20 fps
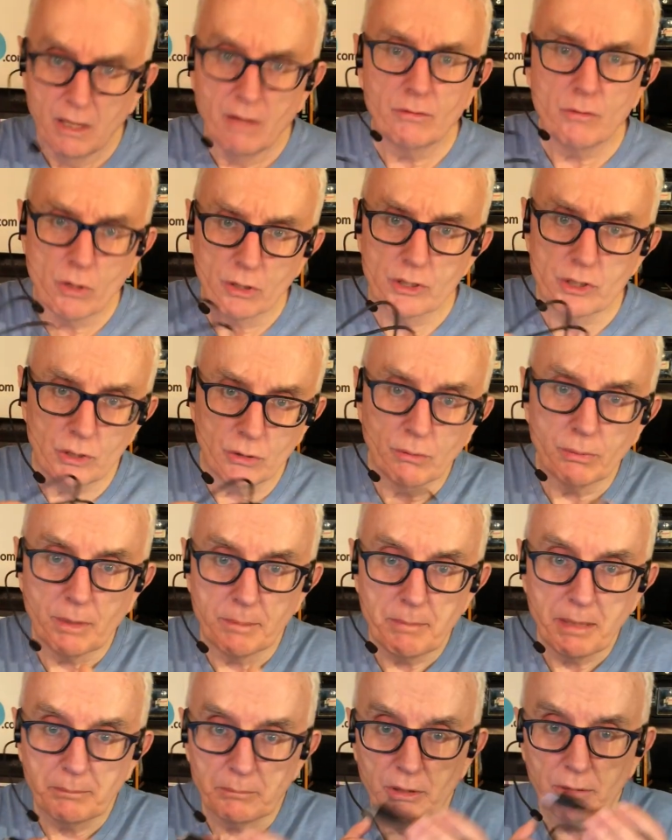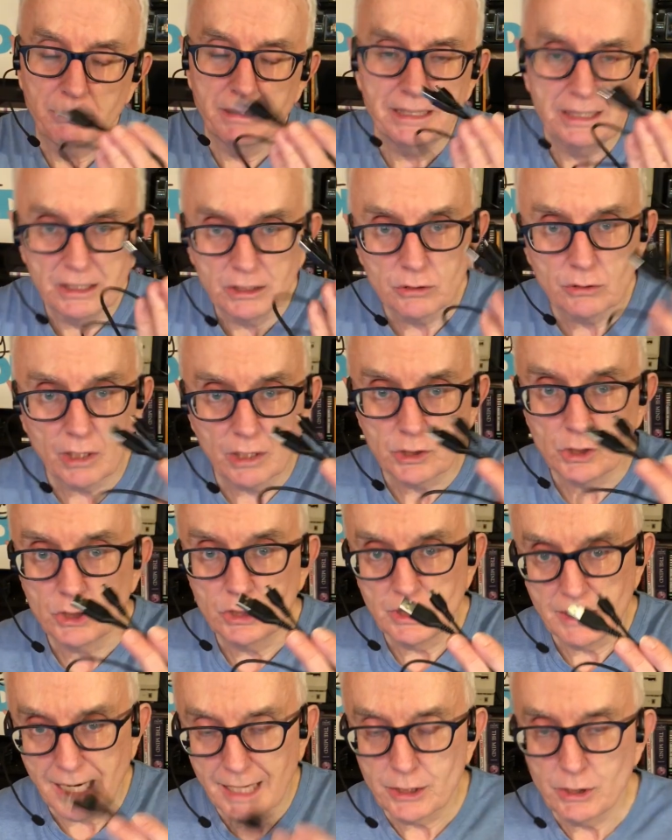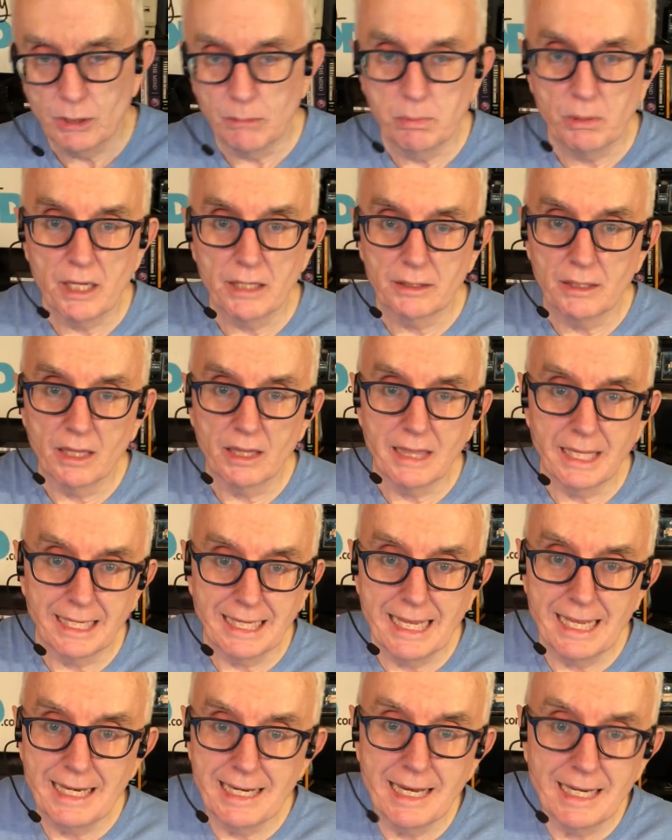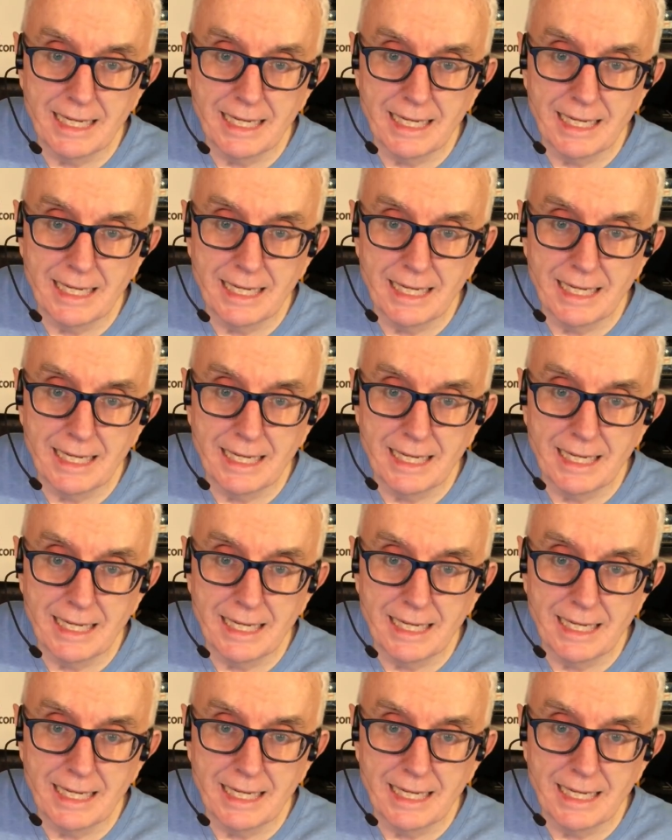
Of course, you'll remember to read the instructions and actually plug the thing in.